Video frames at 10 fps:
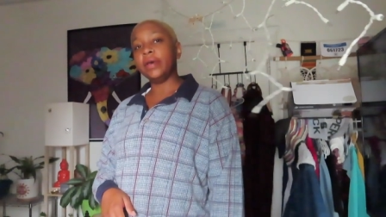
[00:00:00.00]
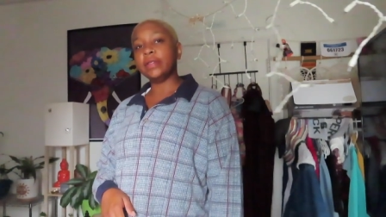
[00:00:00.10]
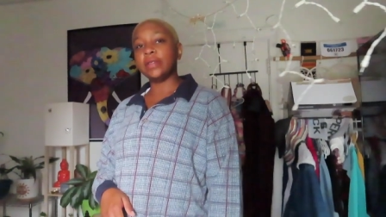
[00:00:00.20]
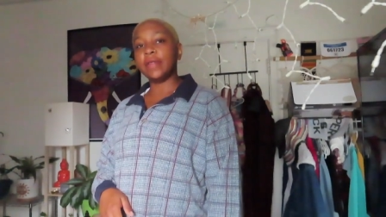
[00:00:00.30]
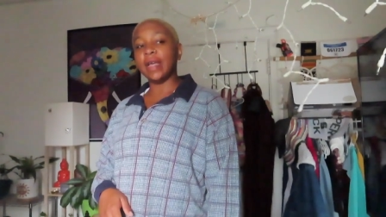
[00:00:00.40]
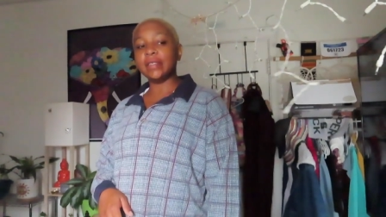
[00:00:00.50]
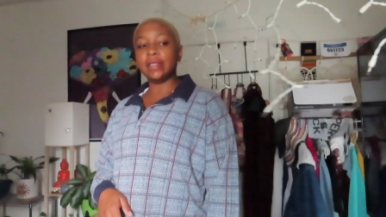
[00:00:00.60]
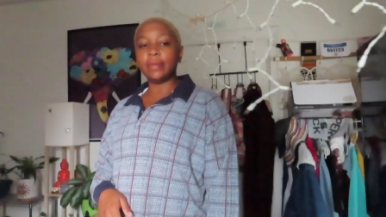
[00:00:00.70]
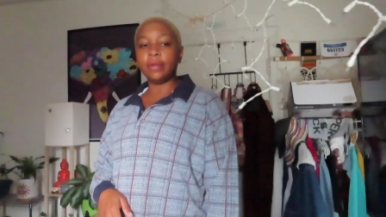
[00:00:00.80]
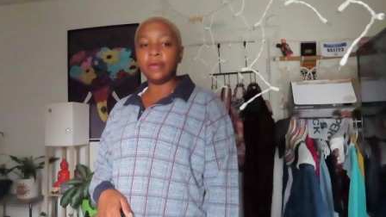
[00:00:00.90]
So that's
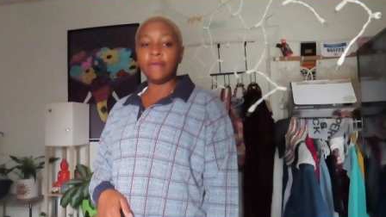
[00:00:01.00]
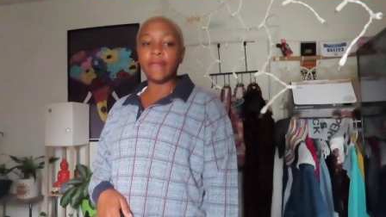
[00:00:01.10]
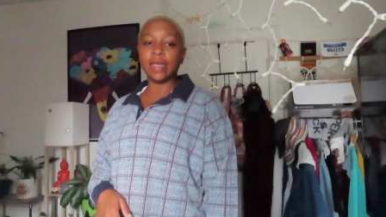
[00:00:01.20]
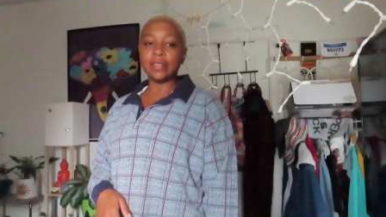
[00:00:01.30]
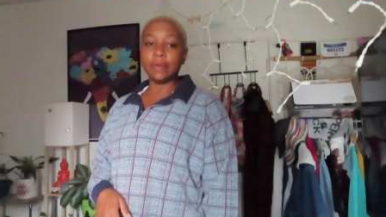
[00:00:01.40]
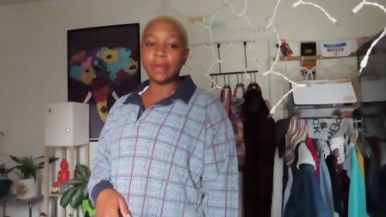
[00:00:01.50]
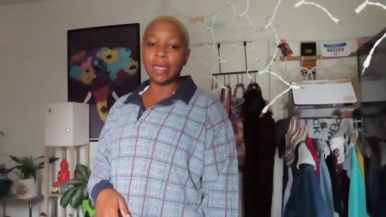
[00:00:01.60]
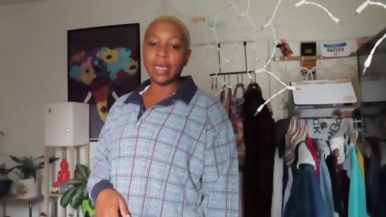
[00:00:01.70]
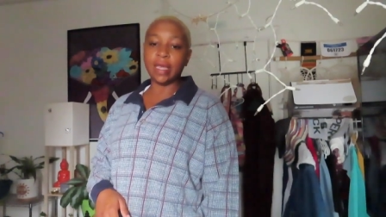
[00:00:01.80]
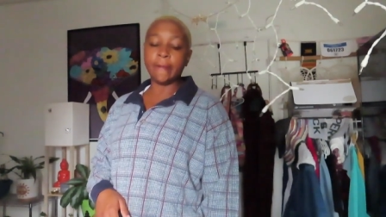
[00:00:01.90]
the move, that's the
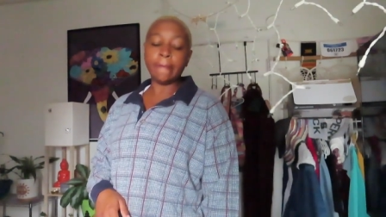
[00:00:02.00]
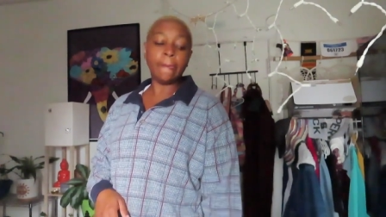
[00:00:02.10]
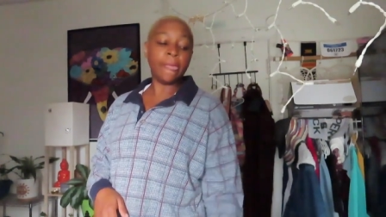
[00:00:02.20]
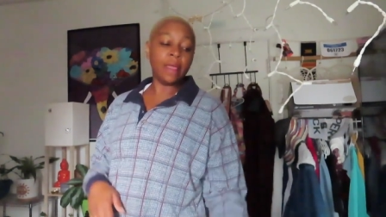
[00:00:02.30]
plan.